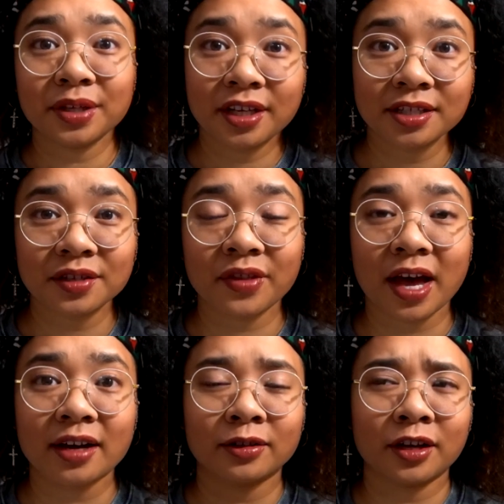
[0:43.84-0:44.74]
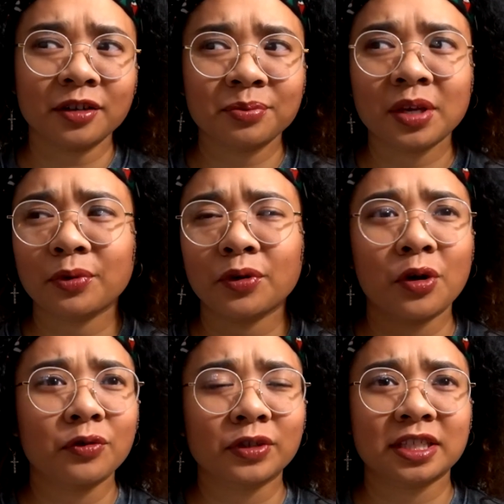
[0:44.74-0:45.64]
because of that, a lot of people
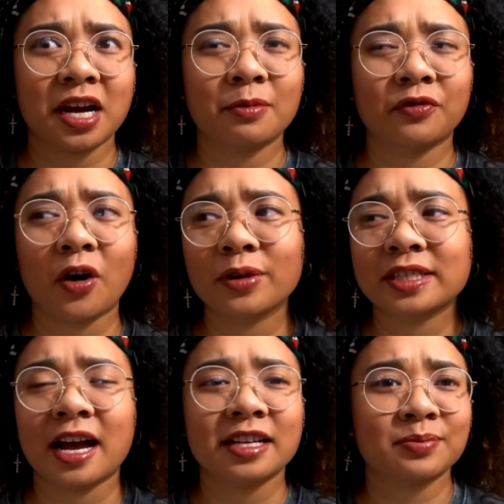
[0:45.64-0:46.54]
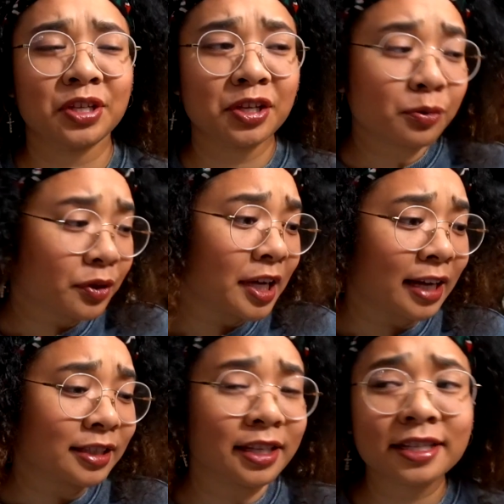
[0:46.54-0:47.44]
over time have always asked me, can you
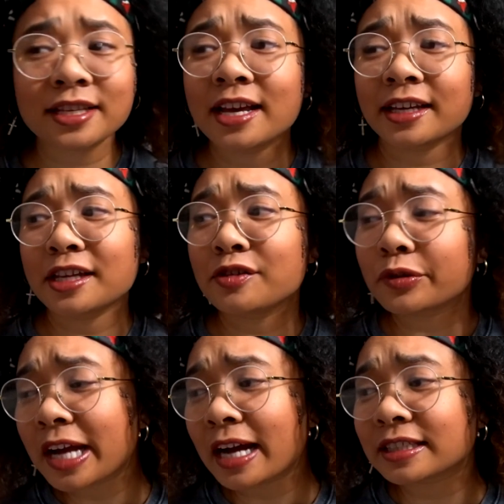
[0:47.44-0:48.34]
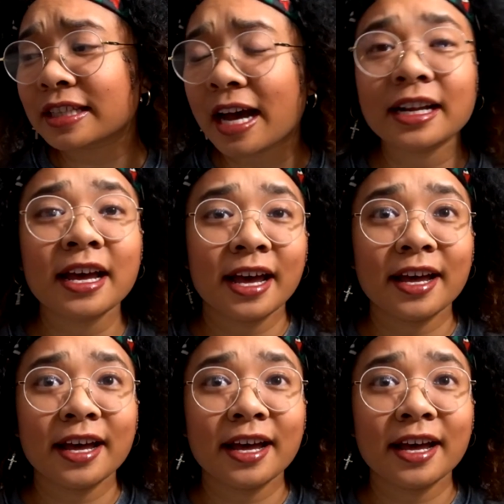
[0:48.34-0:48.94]
react to this? Can you react to that?